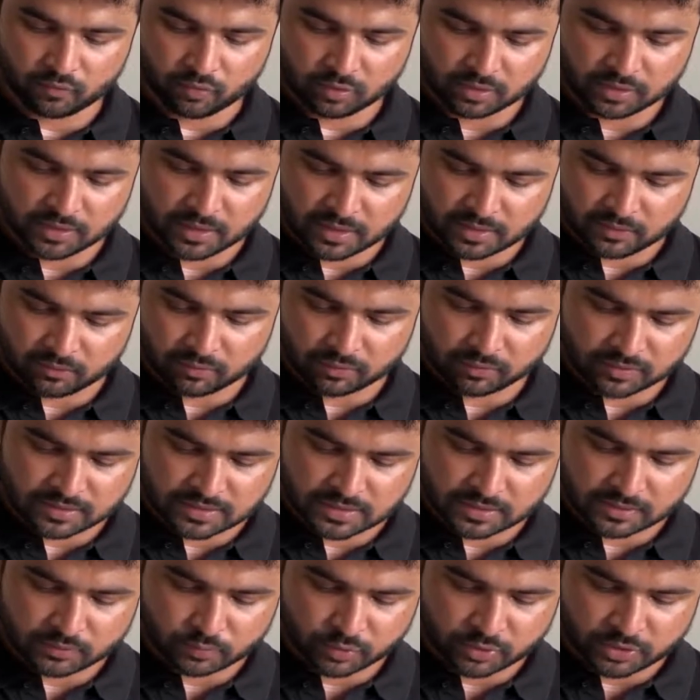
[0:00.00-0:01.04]
what
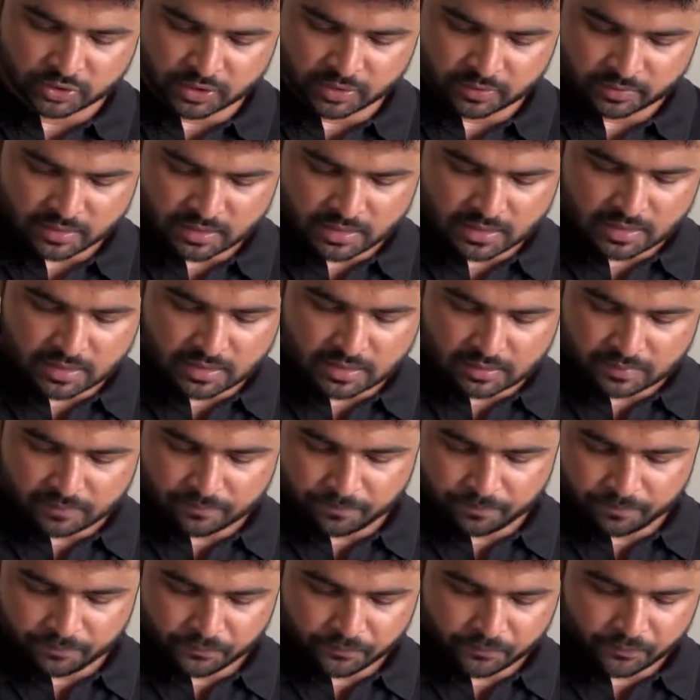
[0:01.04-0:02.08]
was that question?
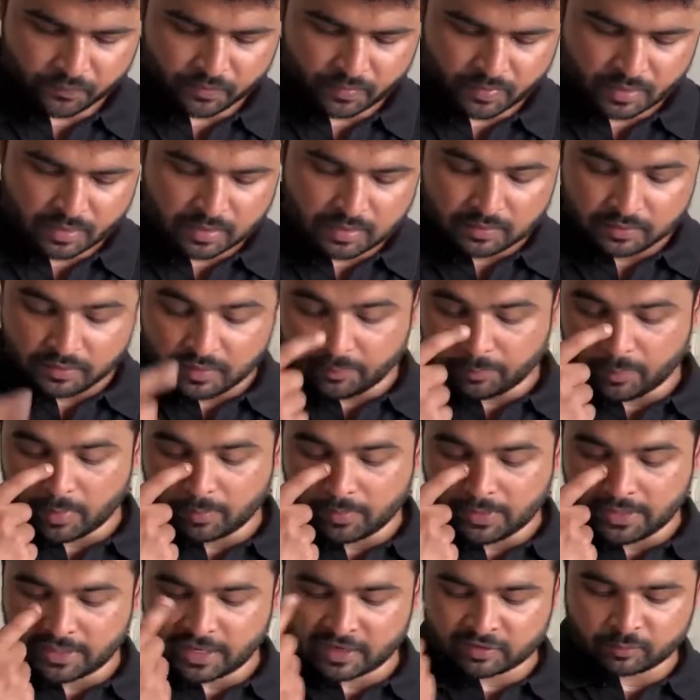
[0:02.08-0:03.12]
The
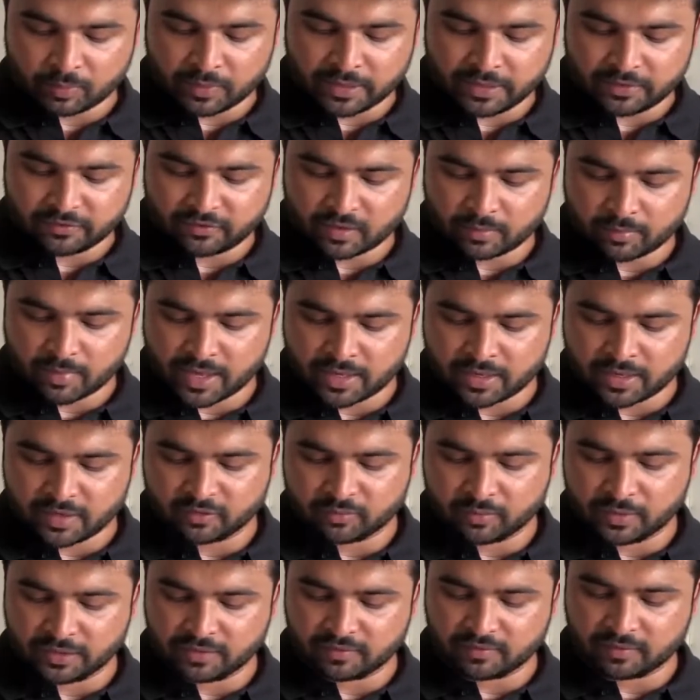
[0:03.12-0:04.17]
public expenditure
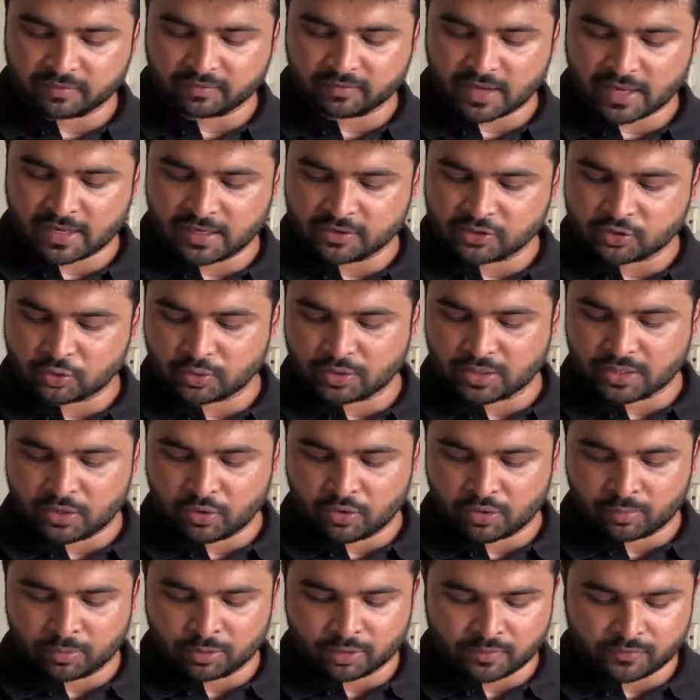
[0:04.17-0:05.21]
management is a challenge to the
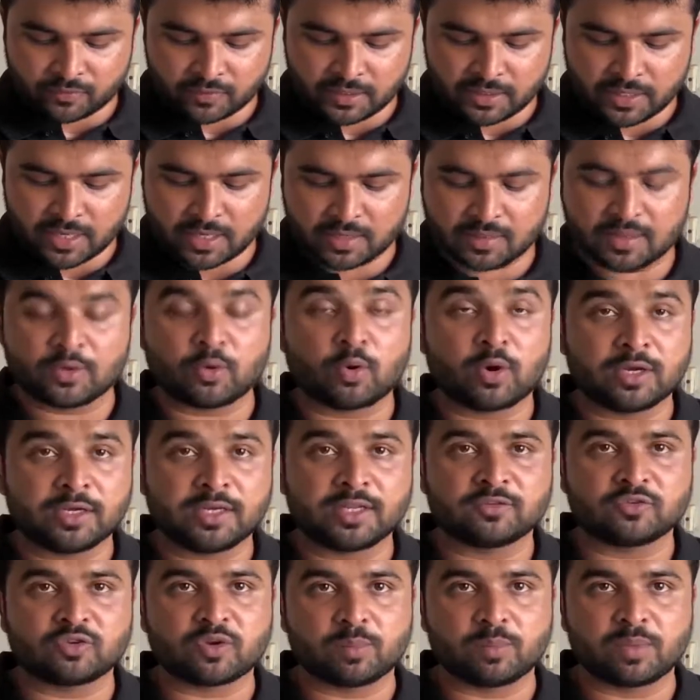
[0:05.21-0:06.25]
government of India in the
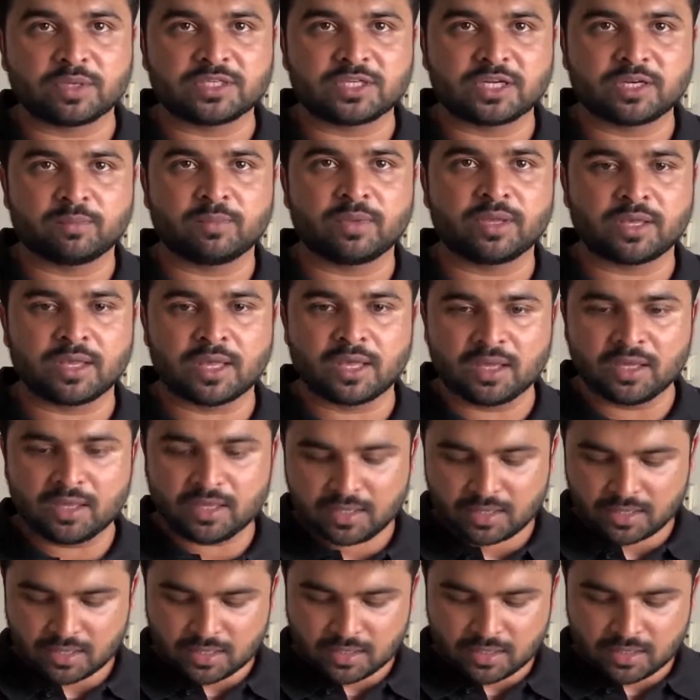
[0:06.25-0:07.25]
context of budget making